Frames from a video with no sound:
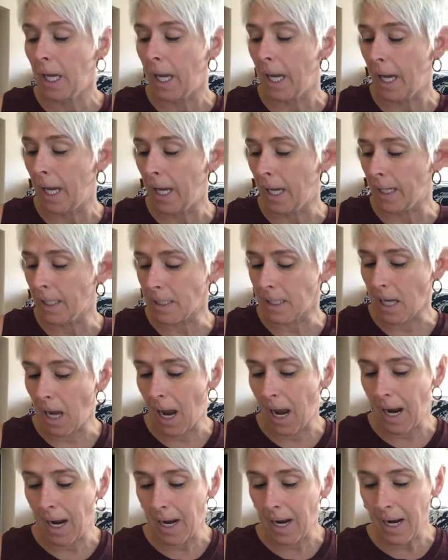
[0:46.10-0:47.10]
And
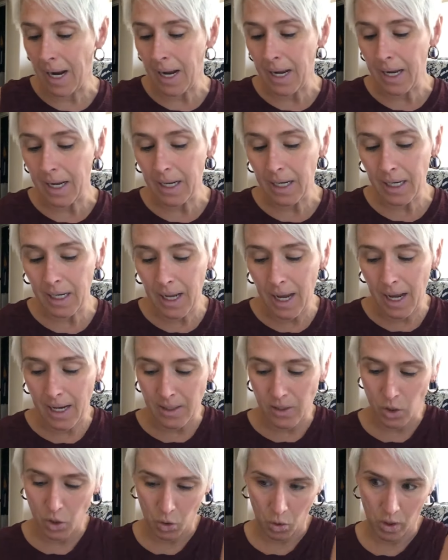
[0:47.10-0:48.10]
I,
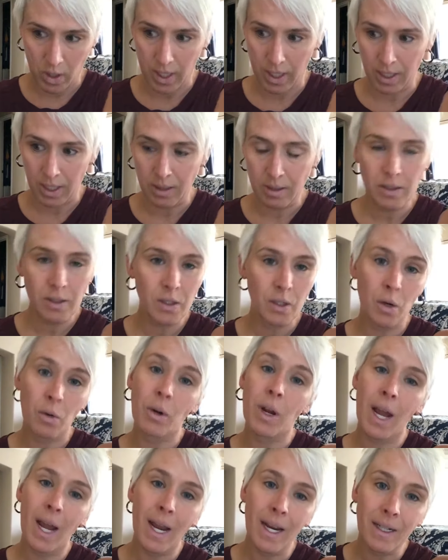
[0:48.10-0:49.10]
as Jordan so
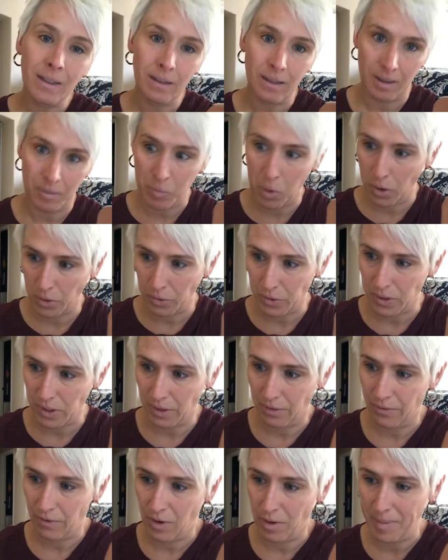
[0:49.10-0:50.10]
kindly
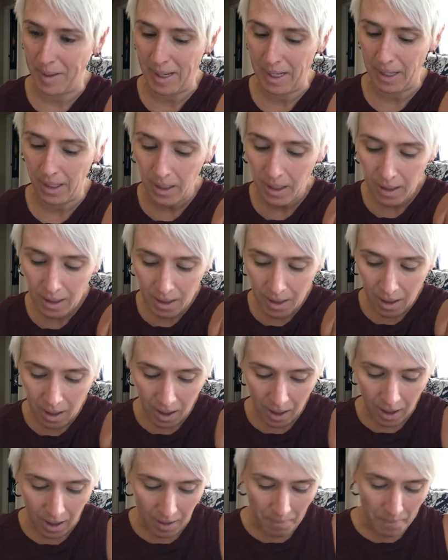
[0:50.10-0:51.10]
posted for me,
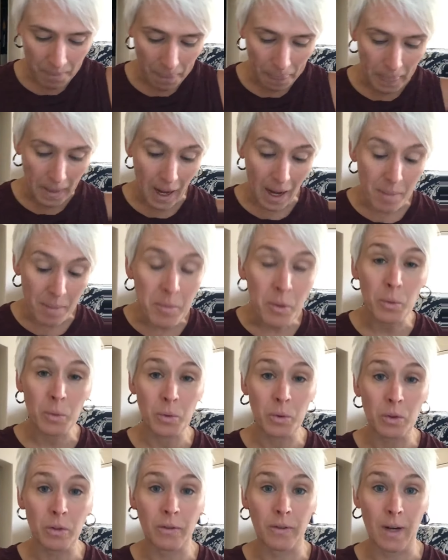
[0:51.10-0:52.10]
um, I'm a
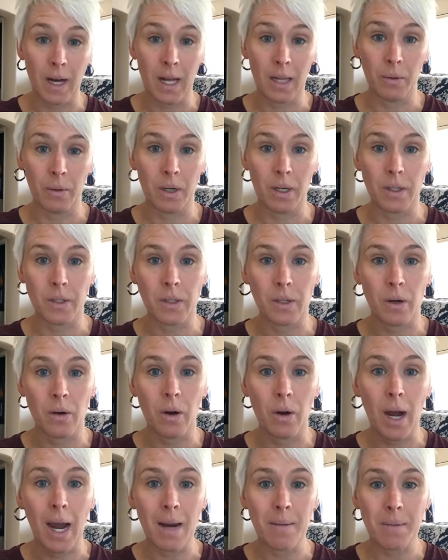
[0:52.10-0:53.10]
rule follower.
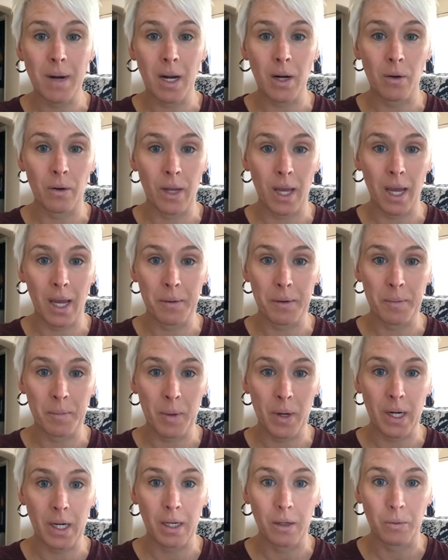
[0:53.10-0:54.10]
So I'm not okay with
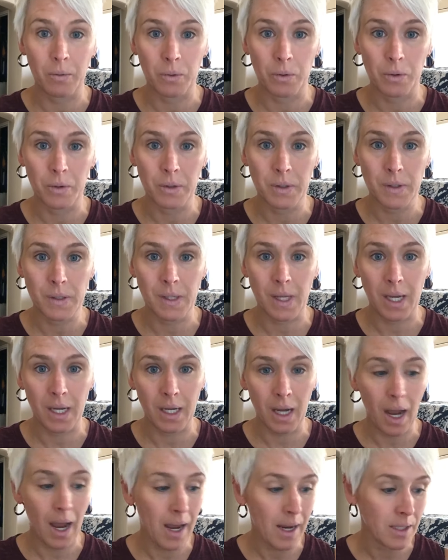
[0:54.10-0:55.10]
breaking rules. Like,
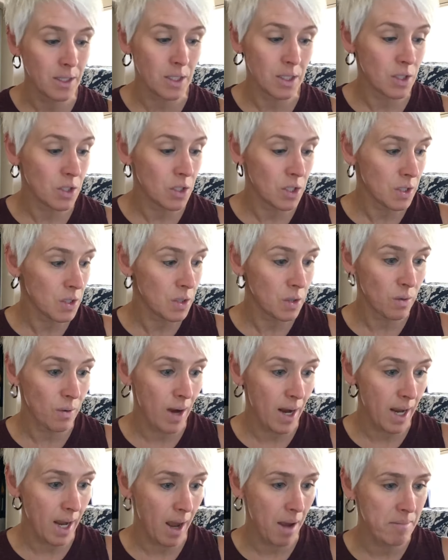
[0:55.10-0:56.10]
I, it's just who
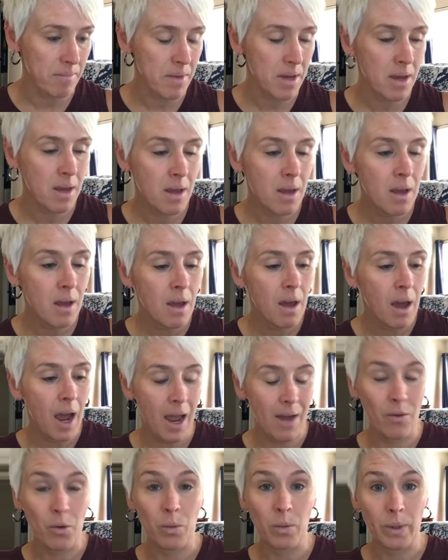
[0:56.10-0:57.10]
I am. I
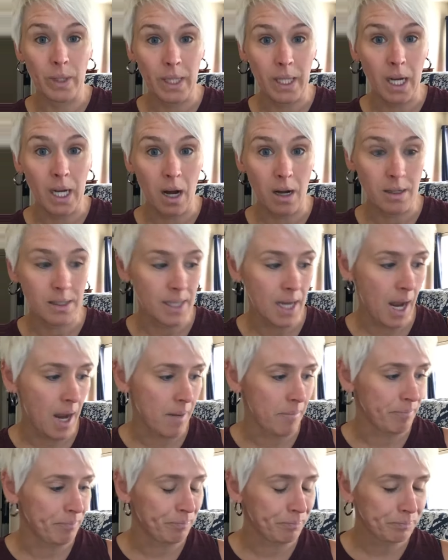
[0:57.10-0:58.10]
have a really hard
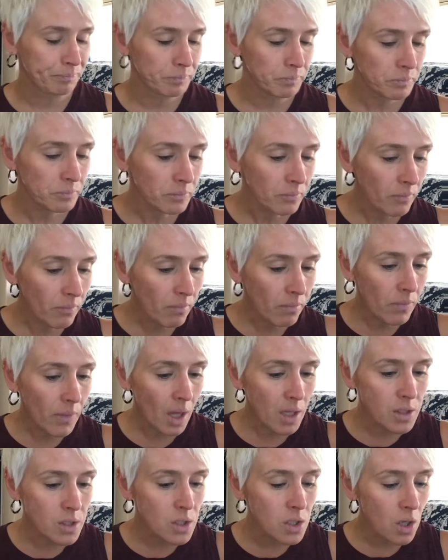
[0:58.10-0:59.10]
time
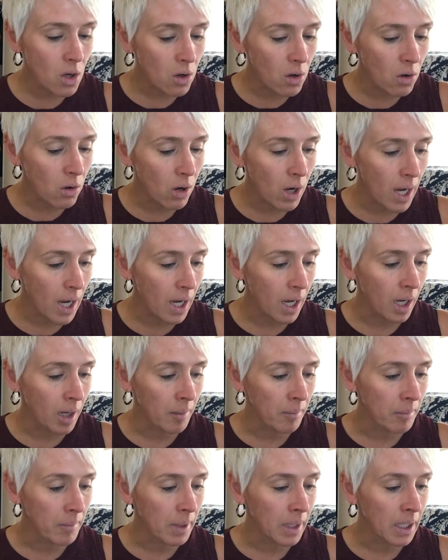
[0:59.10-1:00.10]
so
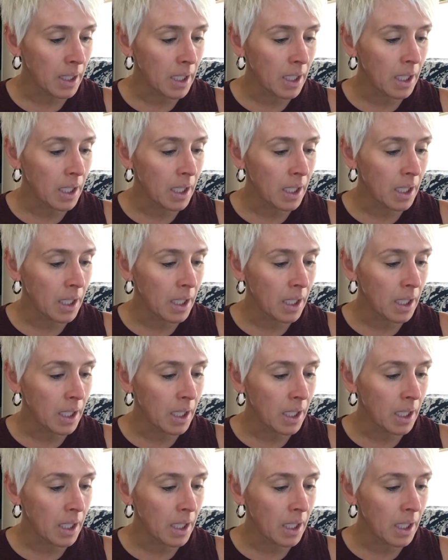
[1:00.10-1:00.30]
um,